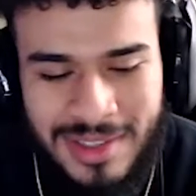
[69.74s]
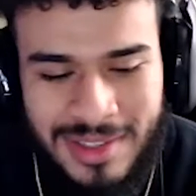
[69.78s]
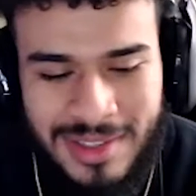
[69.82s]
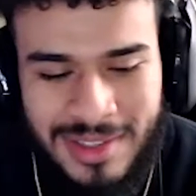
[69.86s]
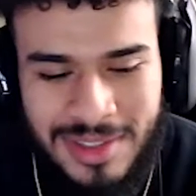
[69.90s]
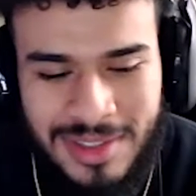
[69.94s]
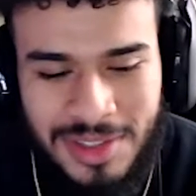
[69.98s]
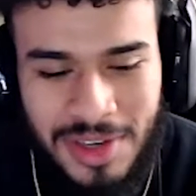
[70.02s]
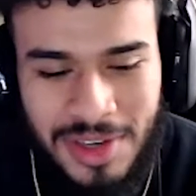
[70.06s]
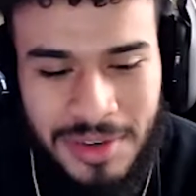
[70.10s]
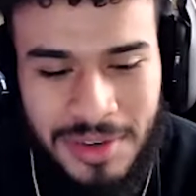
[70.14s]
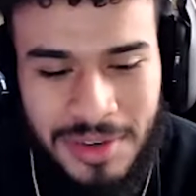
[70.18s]

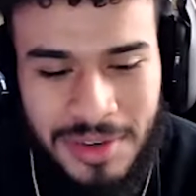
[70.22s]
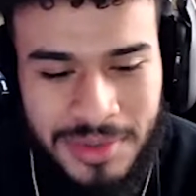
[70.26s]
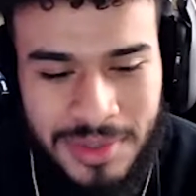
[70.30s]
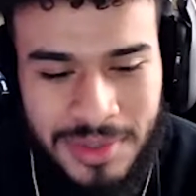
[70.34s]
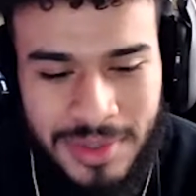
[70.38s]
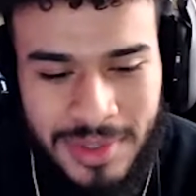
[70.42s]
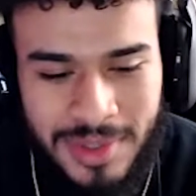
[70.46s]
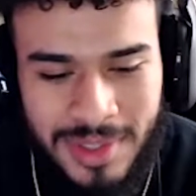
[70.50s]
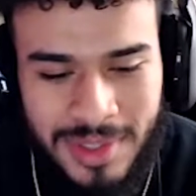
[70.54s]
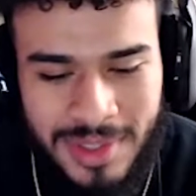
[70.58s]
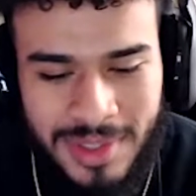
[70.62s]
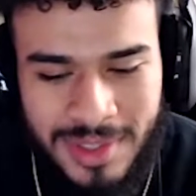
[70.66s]

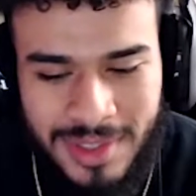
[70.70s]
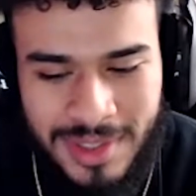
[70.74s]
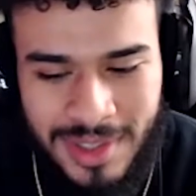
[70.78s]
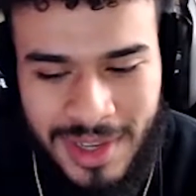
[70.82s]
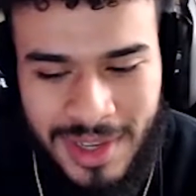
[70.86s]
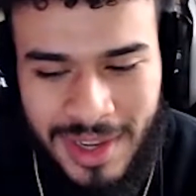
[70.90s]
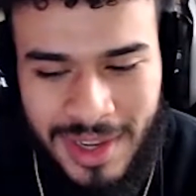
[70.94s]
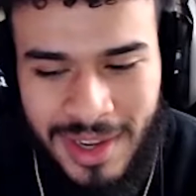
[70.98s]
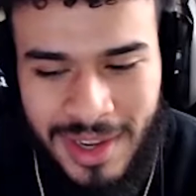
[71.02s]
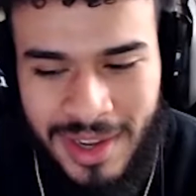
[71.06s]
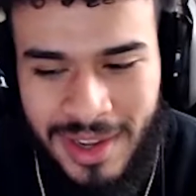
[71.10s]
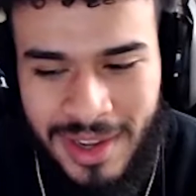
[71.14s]
shoveled,
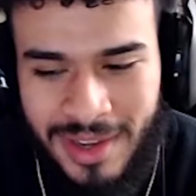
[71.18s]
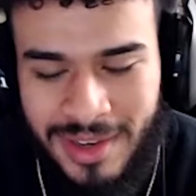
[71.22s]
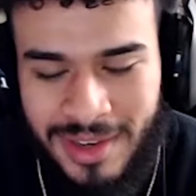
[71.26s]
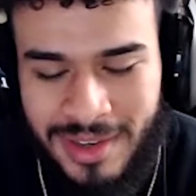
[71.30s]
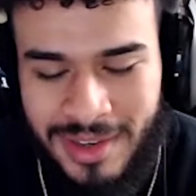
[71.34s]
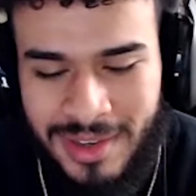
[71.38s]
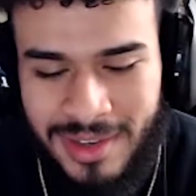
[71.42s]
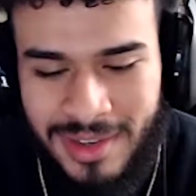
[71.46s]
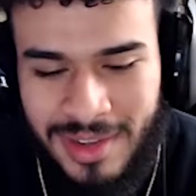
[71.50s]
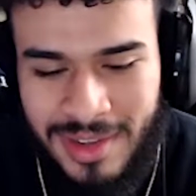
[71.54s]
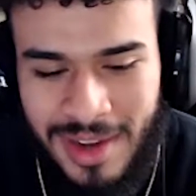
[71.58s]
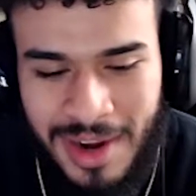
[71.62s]

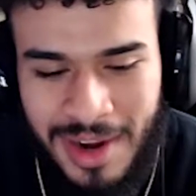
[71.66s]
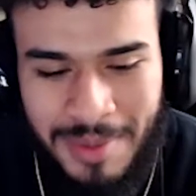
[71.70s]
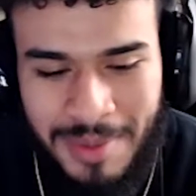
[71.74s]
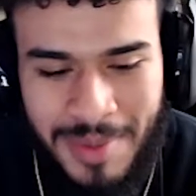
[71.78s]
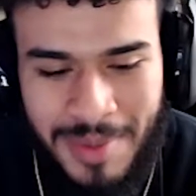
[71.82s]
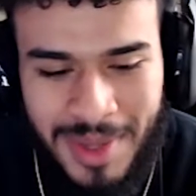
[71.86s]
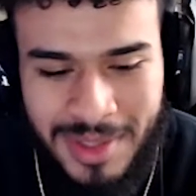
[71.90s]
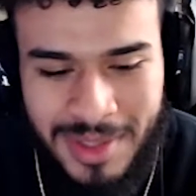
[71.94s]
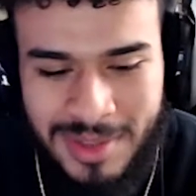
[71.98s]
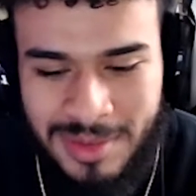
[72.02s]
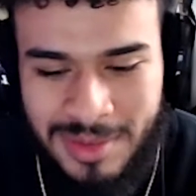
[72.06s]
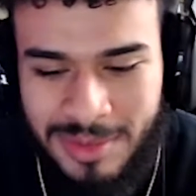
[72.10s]
and then I
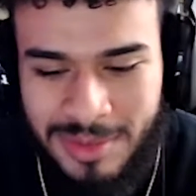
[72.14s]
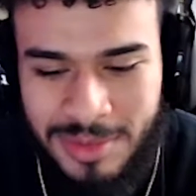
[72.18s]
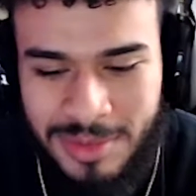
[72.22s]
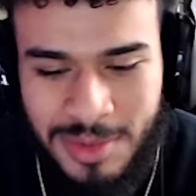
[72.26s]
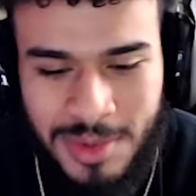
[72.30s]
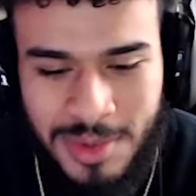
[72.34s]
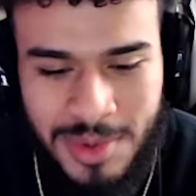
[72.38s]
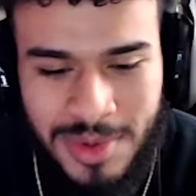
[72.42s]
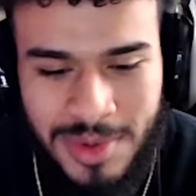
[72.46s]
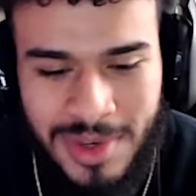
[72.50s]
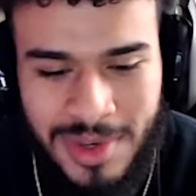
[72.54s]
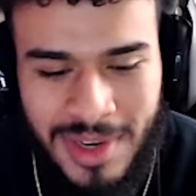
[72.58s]
made some
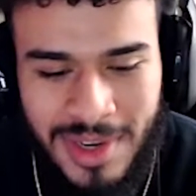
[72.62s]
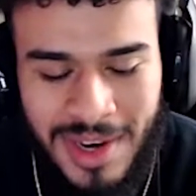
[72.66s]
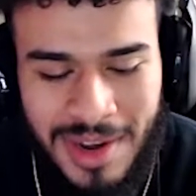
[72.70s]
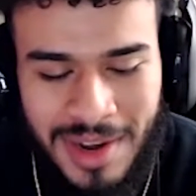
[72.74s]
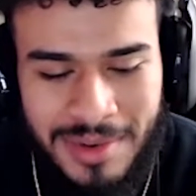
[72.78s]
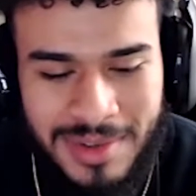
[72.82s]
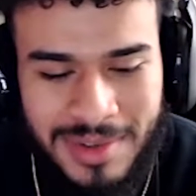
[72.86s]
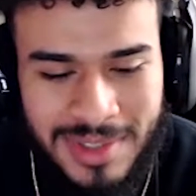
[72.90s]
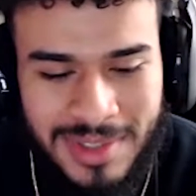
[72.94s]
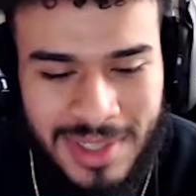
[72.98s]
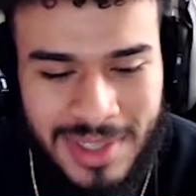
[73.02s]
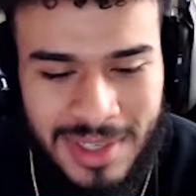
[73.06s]
food, and then
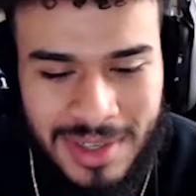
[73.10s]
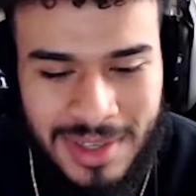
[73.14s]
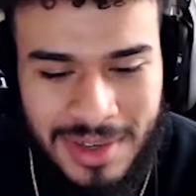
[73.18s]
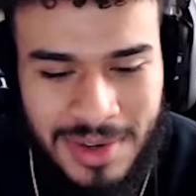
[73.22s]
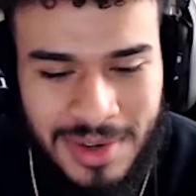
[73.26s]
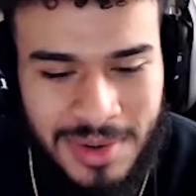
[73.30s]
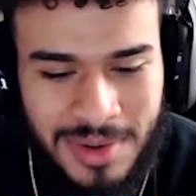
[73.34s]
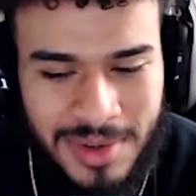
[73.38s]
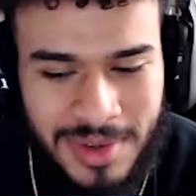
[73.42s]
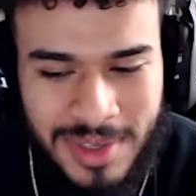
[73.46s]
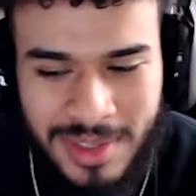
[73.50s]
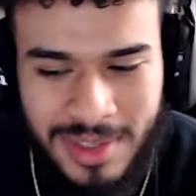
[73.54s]
I was like, you
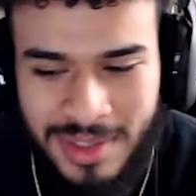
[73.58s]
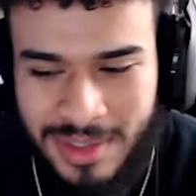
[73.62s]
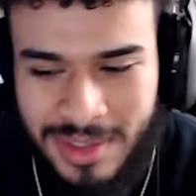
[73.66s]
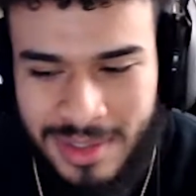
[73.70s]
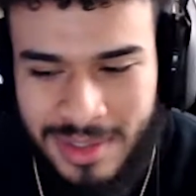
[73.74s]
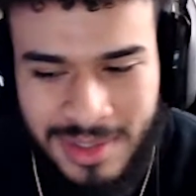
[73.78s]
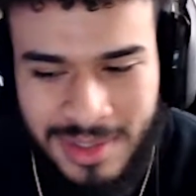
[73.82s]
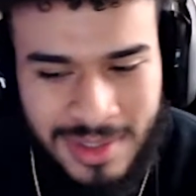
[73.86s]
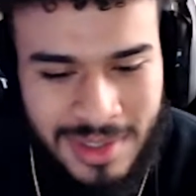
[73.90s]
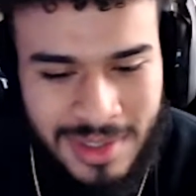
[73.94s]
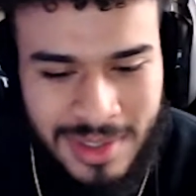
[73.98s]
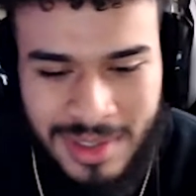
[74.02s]
know what?
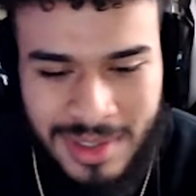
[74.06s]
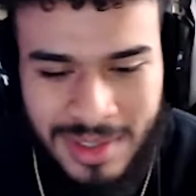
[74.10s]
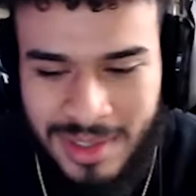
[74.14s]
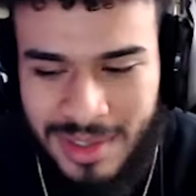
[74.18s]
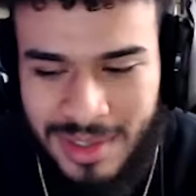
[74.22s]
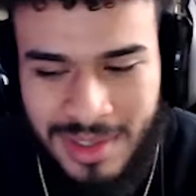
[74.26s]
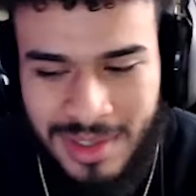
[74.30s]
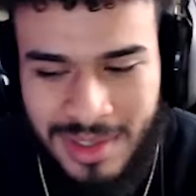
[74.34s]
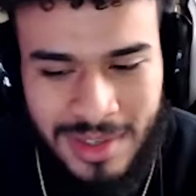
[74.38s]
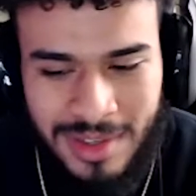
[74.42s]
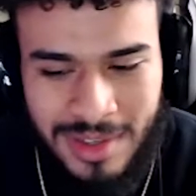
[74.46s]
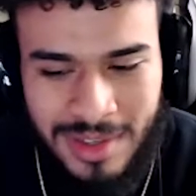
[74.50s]

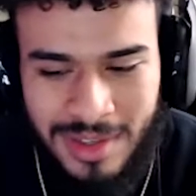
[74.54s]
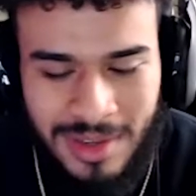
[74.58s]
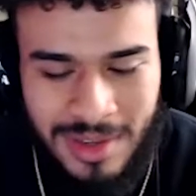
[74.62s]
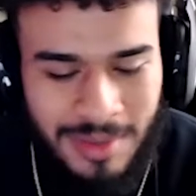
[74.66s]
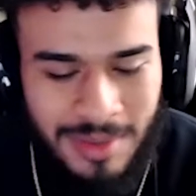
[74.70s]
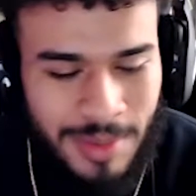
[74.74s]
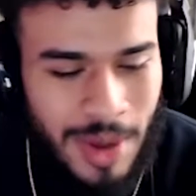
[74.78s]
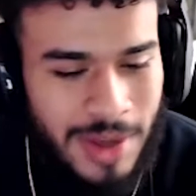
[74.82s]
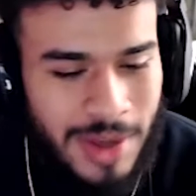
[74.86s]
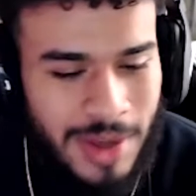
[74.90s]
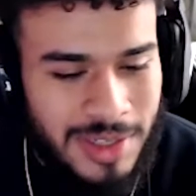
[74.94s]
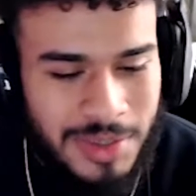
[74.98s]

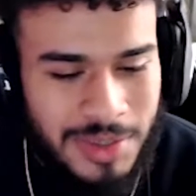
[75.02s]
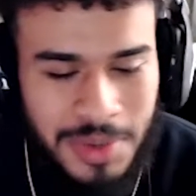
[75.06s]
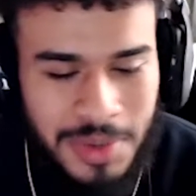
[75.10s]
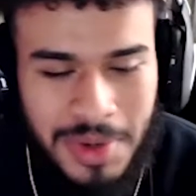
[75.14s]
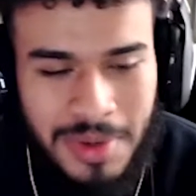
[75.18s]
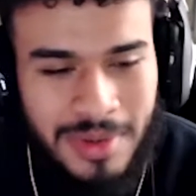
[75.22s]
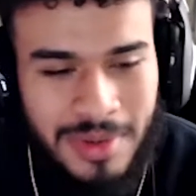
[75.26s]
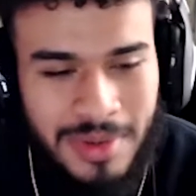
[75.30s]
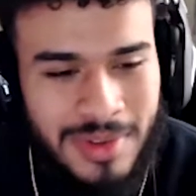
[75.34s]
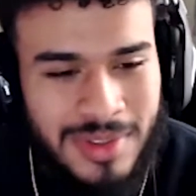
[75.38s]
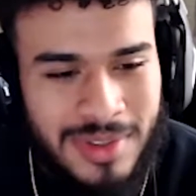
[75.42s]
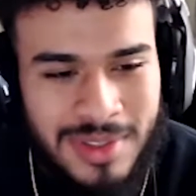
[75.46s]
I just
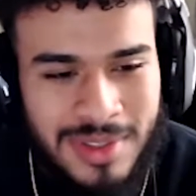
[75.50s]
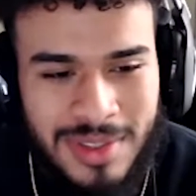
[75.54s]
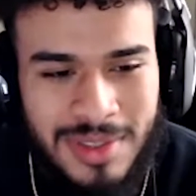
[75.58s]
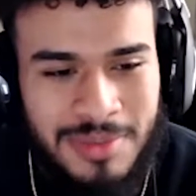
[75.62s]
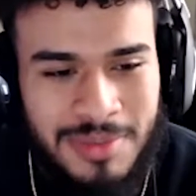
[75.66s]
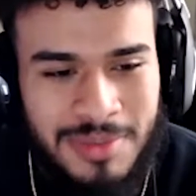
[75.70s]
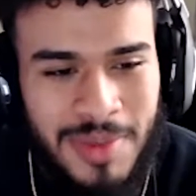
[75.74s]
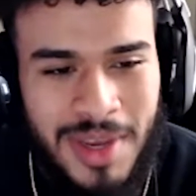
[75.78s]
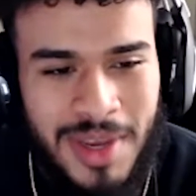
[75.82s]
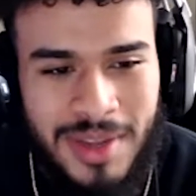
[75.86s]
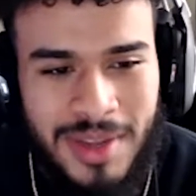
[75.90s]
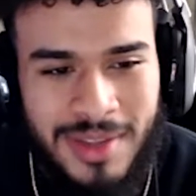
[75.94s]
want to
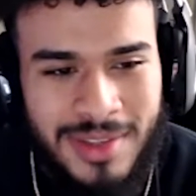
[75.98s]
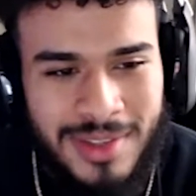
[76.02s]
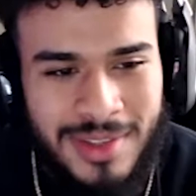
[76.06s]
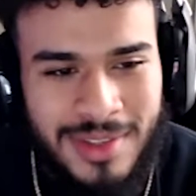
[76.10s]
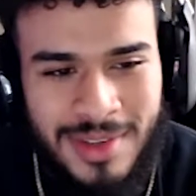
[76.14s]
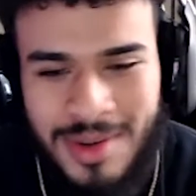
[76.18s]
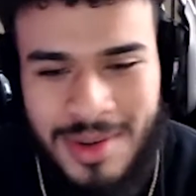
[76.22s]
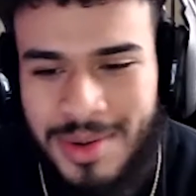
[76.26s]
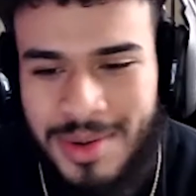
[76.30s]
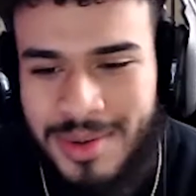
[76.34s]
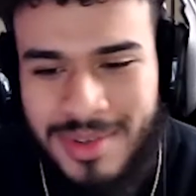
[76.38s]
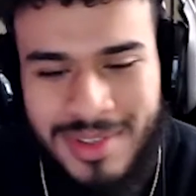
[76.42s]
let's bang this
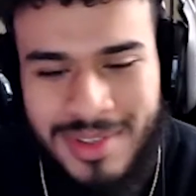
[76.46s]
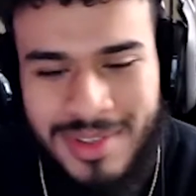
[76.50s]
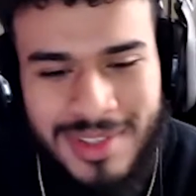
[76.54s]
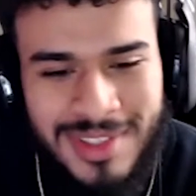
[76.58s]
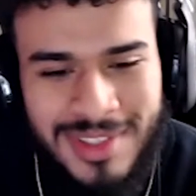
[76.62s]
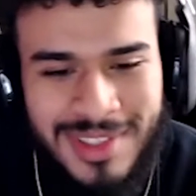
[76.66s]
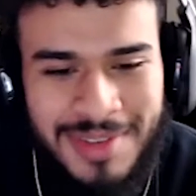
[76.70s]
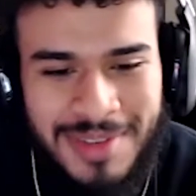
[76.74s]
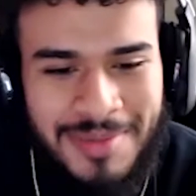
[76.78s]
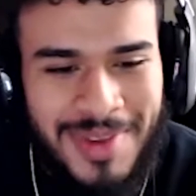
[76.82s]
out because